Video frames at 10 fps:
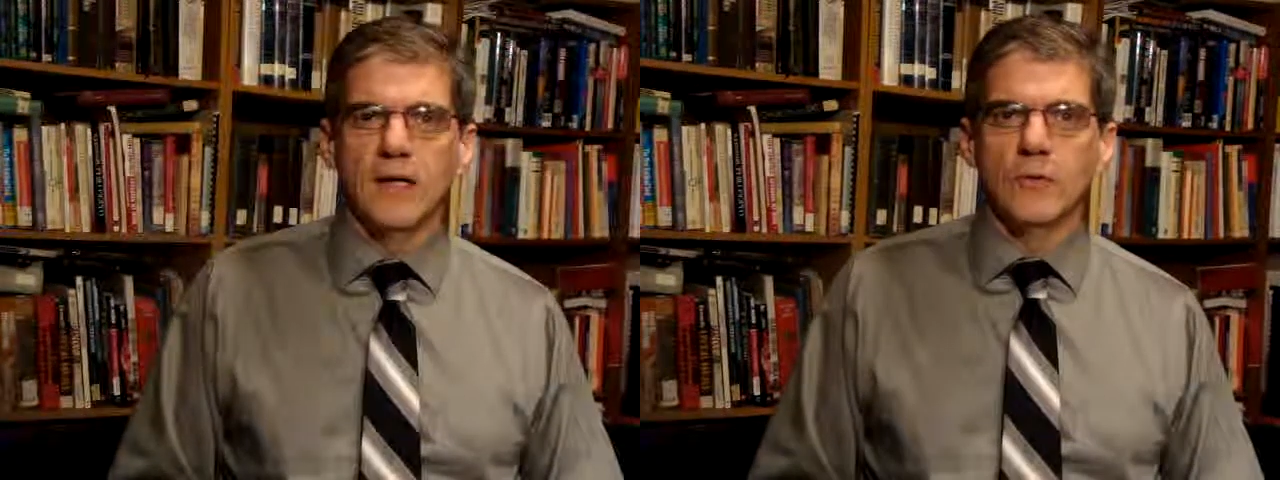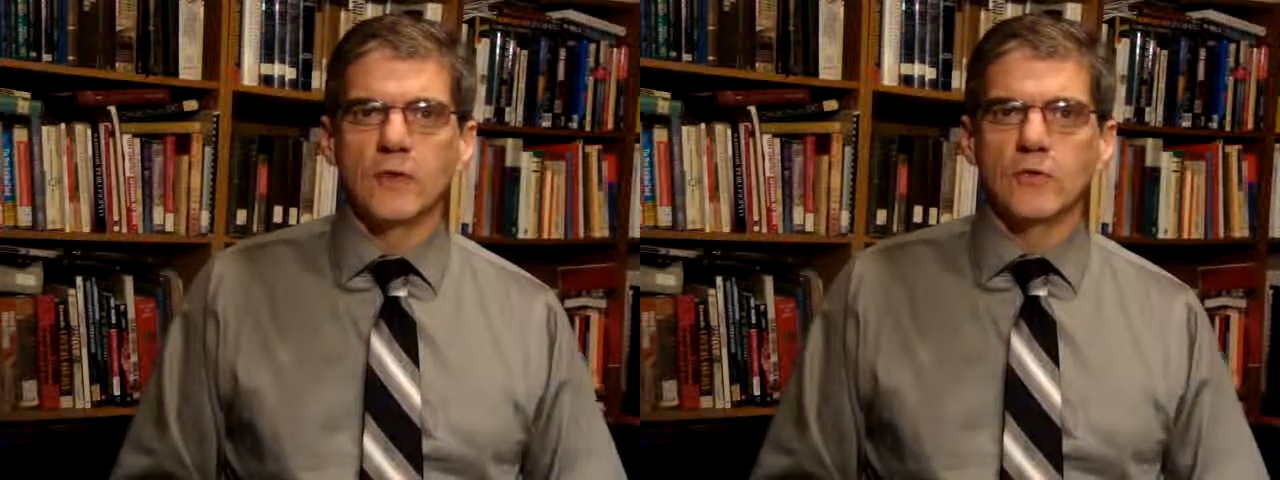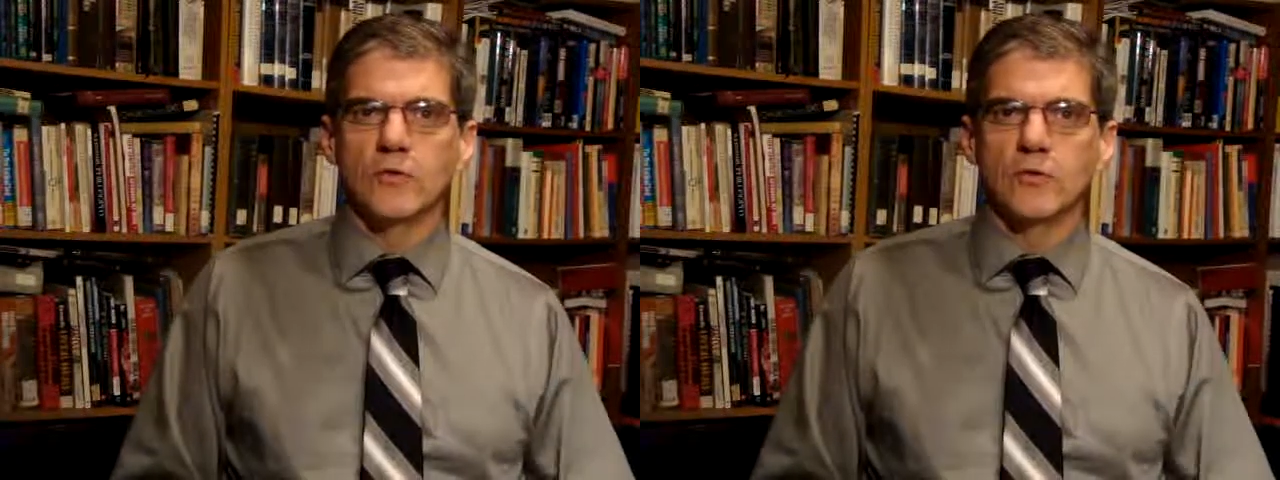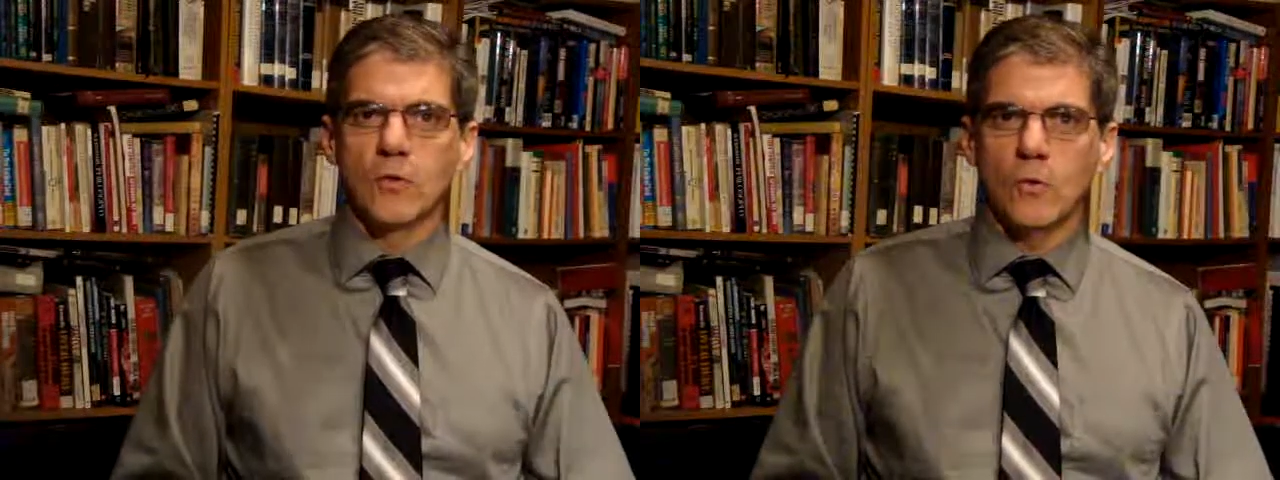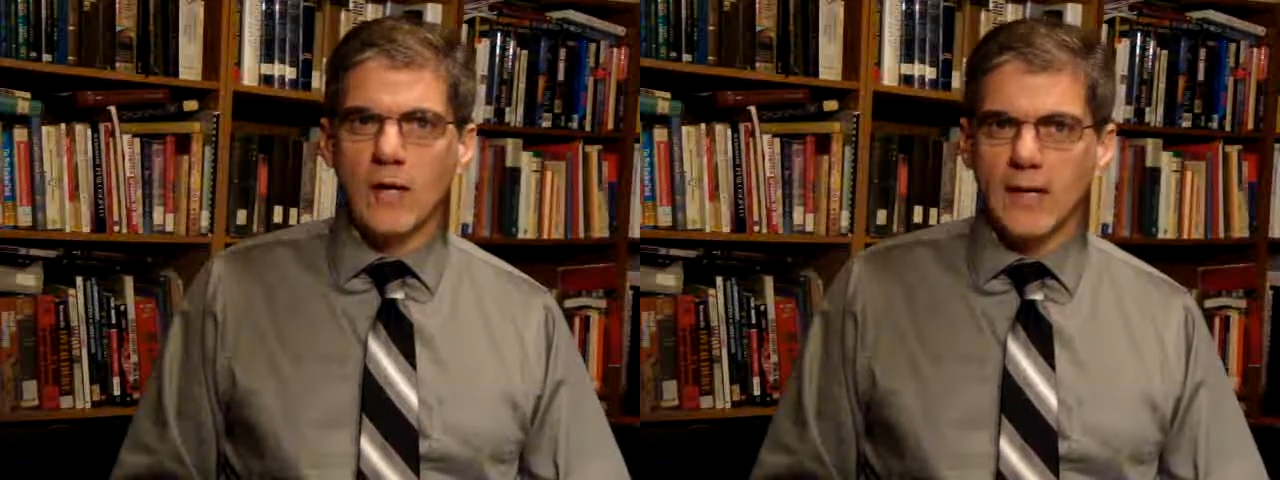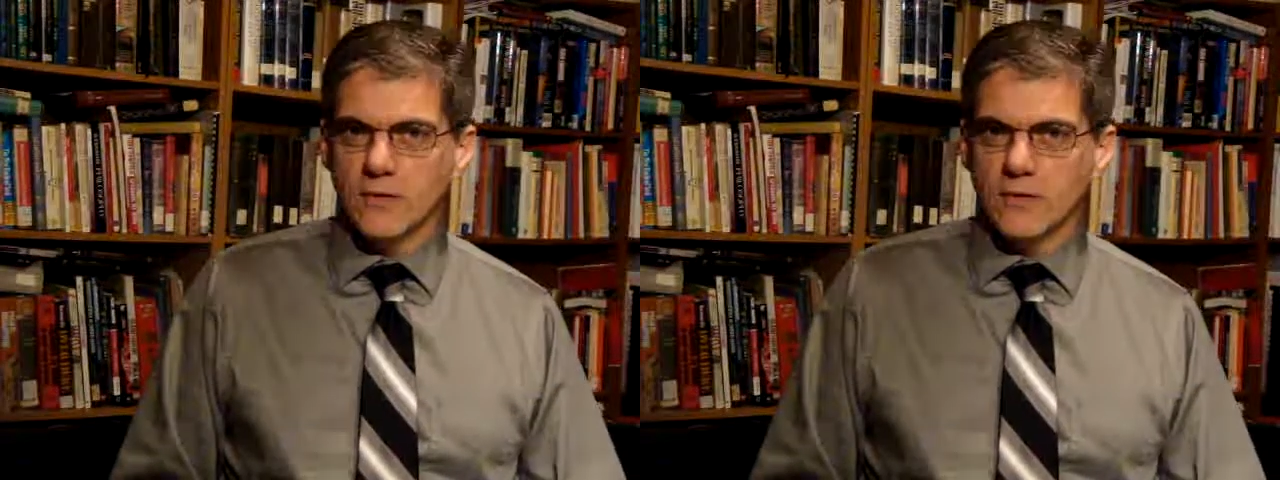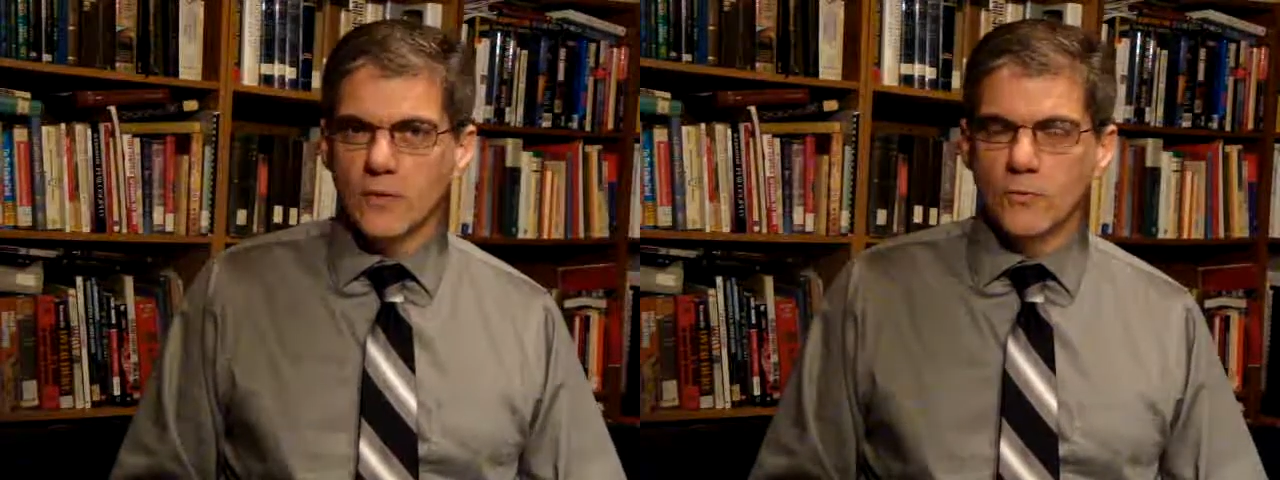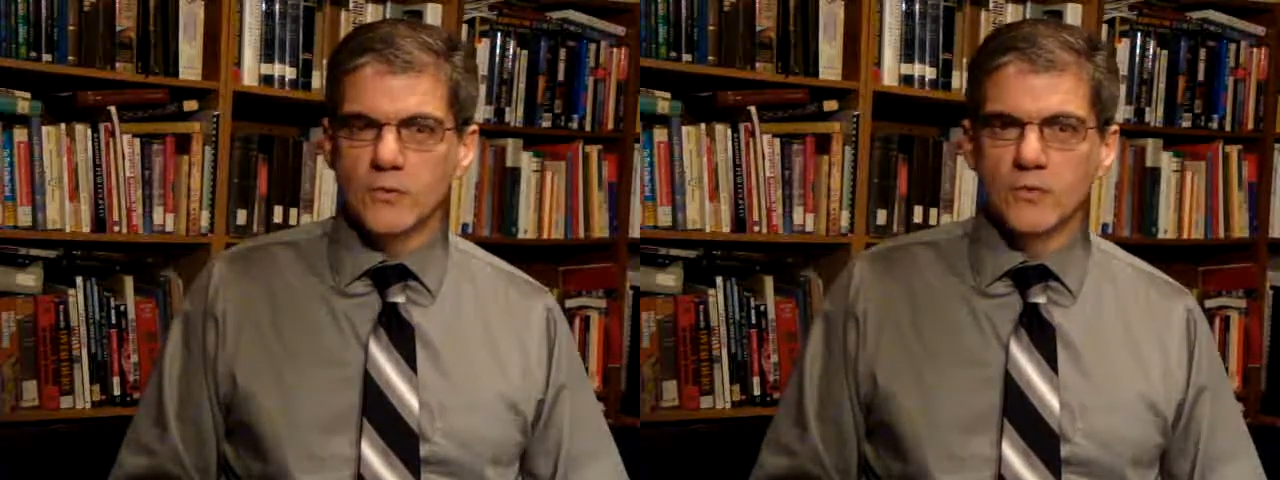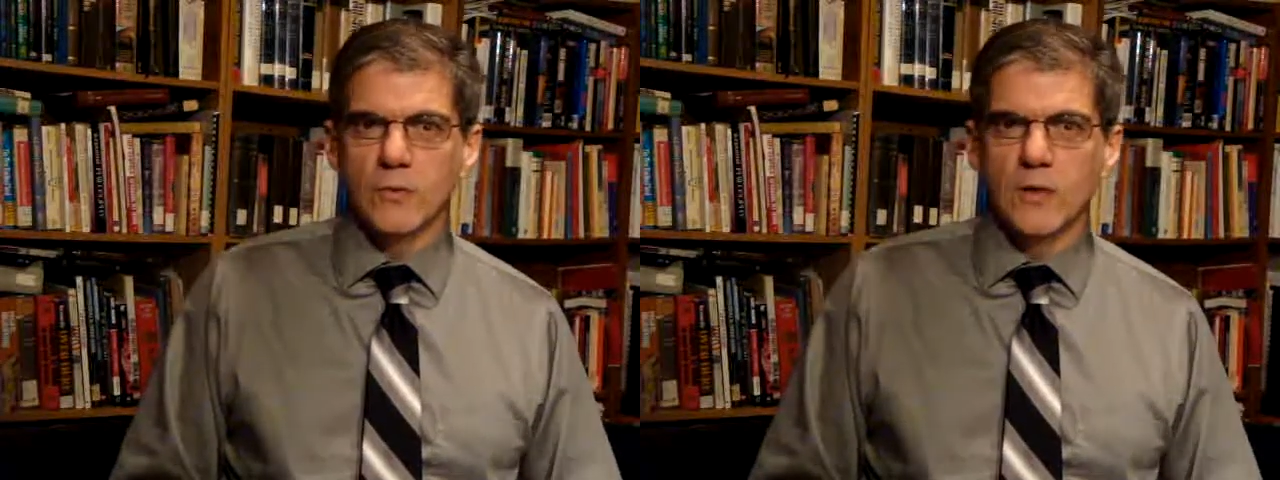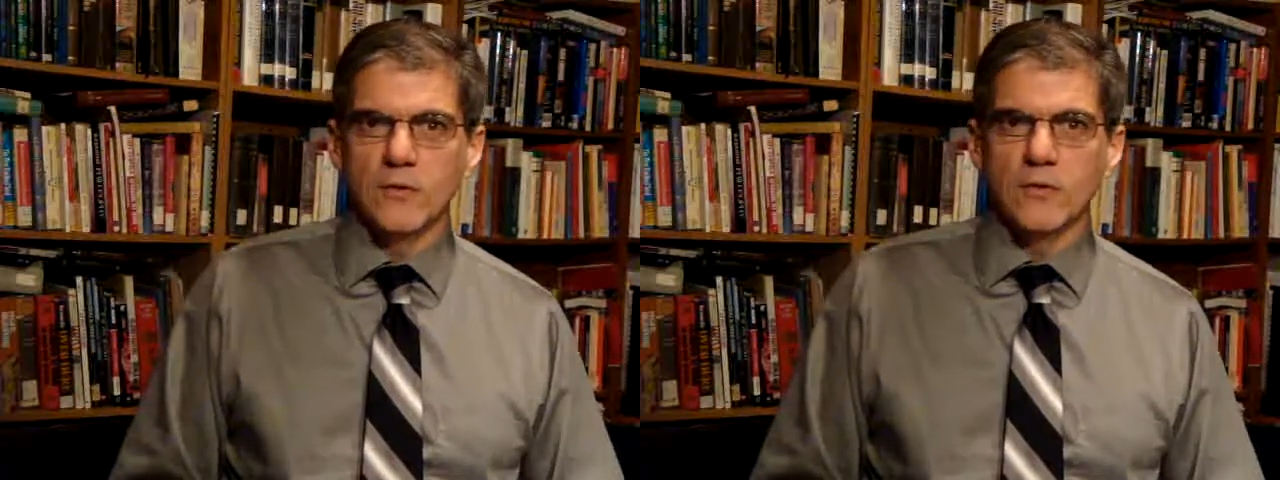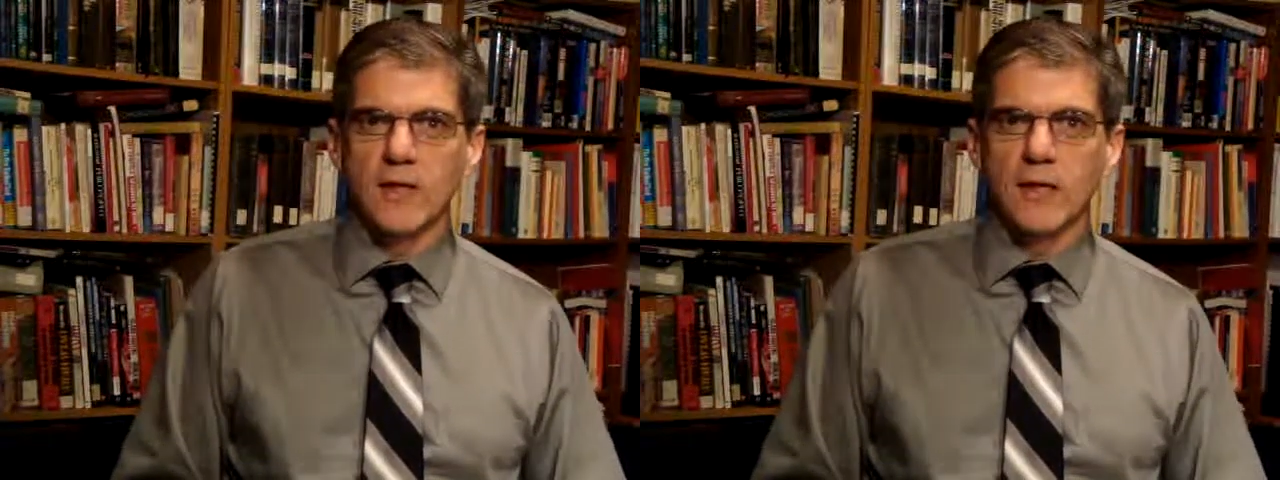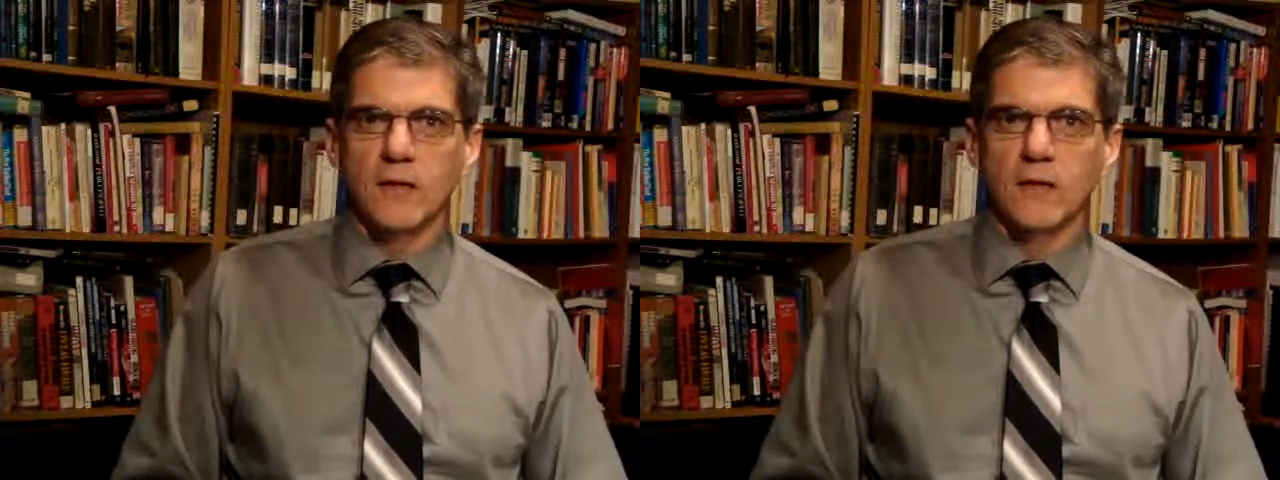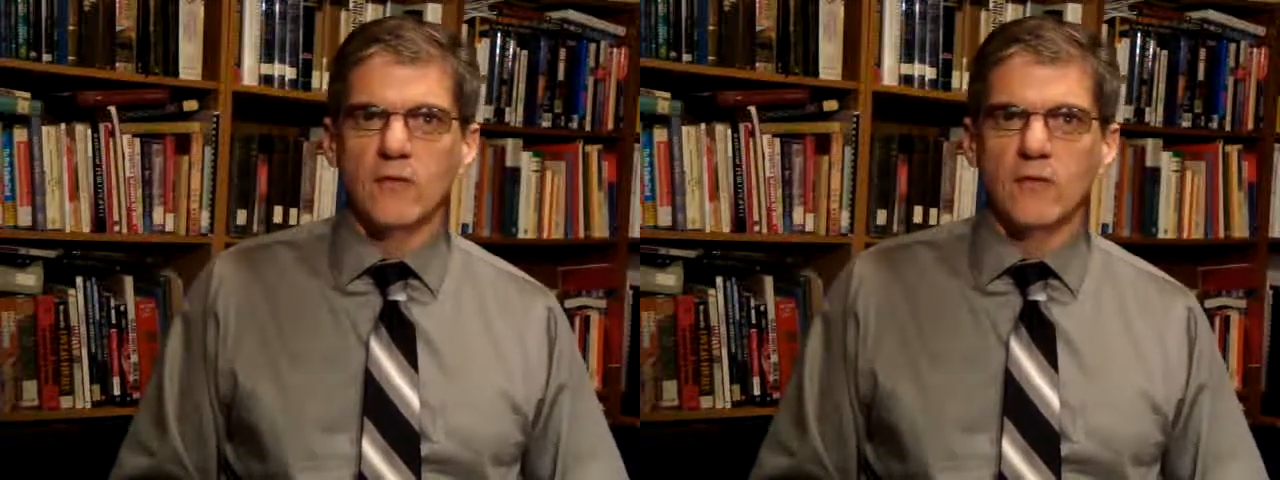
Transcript: We can use quiet tones rather than